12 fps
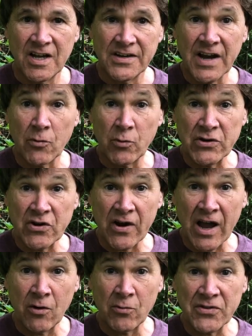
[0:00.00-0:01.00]
Now, when you're
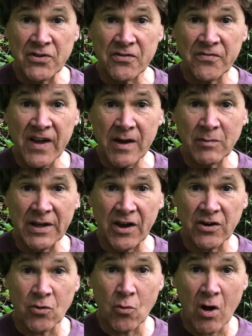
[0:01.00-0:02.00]
out with your family
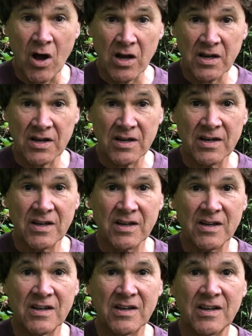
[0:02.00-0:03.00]
on a walk,
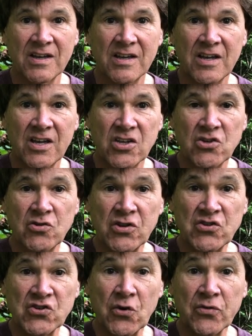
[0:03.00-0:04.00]
you can
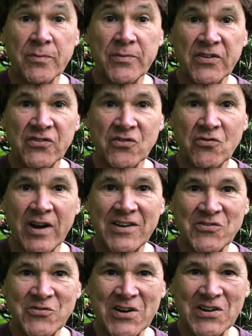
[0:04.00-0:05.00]
show them this great
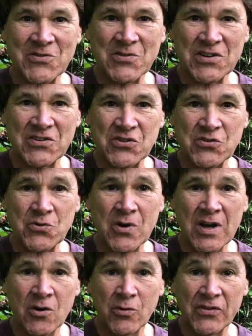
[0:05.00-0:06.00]
trick you can do
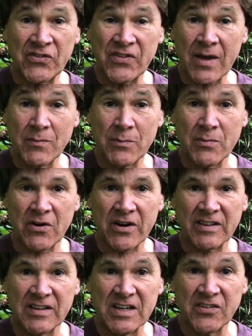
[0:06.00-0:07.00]
with salmonberry
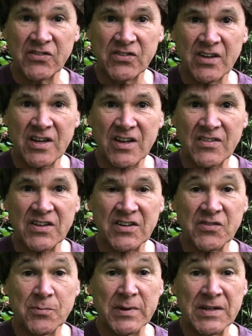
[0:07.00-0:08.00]
leaves that
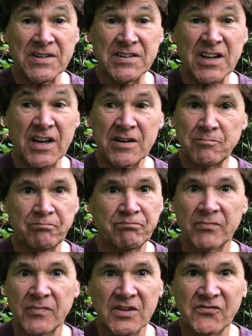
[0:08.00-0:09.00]
has been done
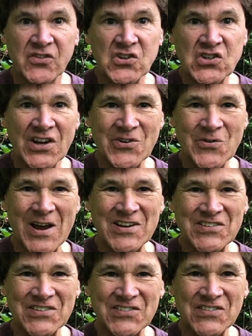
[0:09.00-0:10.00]
for
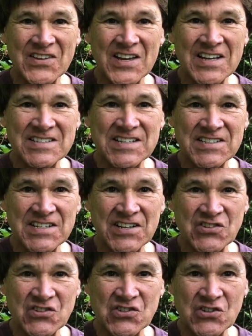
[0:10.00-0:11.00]
generations to
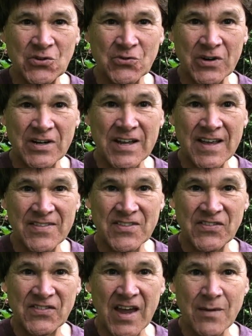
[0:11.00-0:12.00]
teach children the
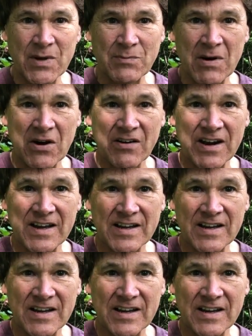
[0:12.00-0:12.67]
salmonberry.